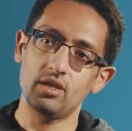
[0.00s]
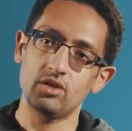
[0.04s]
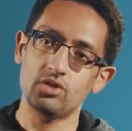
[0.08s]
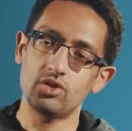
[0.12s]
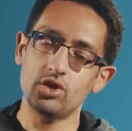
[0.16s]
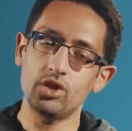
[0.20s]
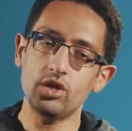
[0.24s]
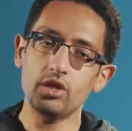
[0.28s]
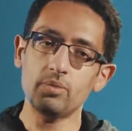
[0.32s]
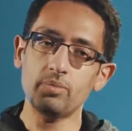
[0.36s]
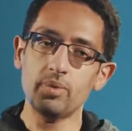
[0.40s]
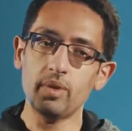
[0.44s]

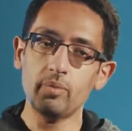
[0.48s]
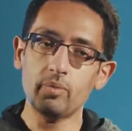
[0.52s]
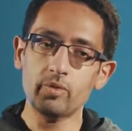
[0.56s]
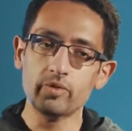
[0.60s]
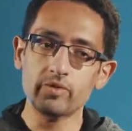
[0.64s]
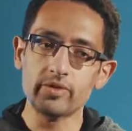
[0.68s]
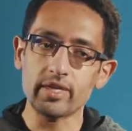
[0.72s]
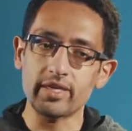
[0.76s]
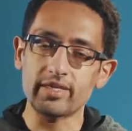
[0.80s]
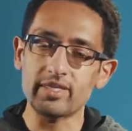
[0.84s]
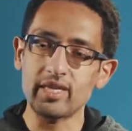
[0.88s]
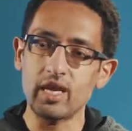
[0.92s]
Turn
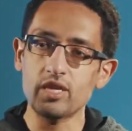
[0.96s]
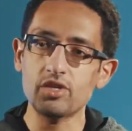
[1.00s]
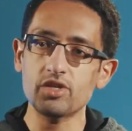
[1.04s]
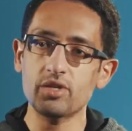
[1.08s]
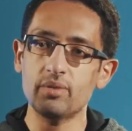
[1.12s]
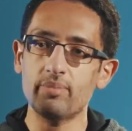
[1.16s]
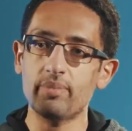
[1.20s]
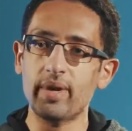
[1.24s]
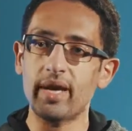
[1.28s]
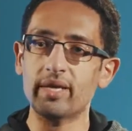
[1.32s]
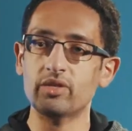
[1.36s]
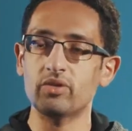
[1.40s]
people's
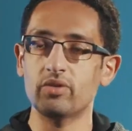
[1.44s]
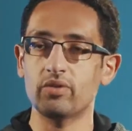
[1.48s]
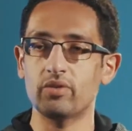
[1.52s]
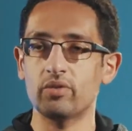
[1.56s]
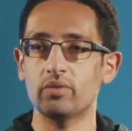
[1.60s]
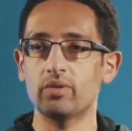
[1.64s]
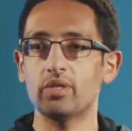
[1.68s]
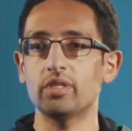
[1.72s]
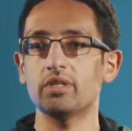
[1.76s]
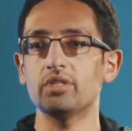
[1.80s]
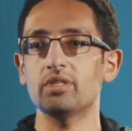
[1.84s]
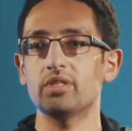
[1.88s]
attention back to the
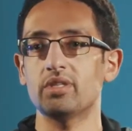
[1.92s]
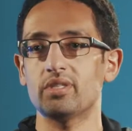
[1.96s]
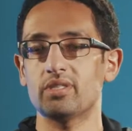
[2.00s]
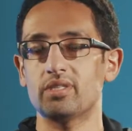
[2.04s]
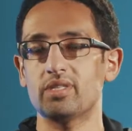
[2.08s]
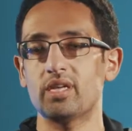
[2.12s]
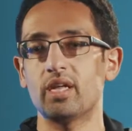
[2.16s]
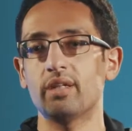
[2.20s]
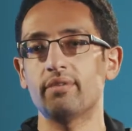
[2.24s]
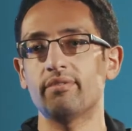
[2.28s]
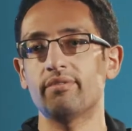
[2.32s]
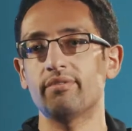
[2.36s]
religion
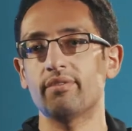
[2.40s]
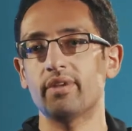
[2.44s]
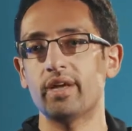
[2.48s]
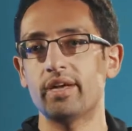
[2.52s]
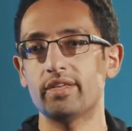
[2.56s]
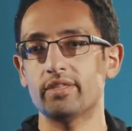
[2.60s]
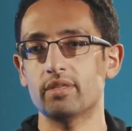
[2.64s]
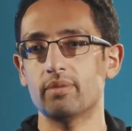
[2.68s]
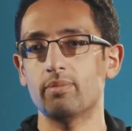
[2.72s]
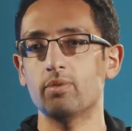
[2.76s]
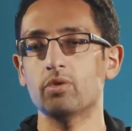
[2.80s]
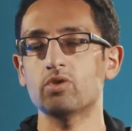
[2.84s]
itself
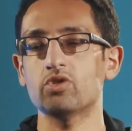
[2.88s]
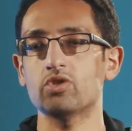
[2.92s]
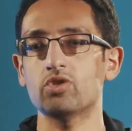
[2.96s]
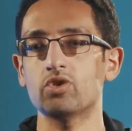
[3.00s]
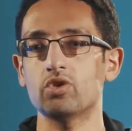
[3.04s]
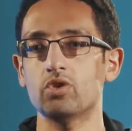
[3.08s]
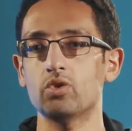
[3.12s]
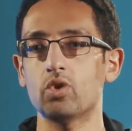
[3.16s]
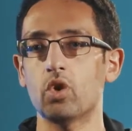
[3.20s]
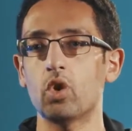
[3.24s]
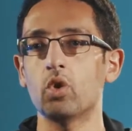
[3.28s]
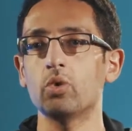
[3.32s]
as opposed to
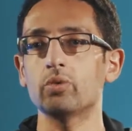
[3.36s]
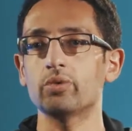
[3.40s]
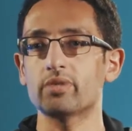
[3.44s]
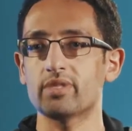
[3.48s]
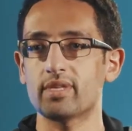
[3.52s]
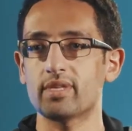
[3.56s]
your own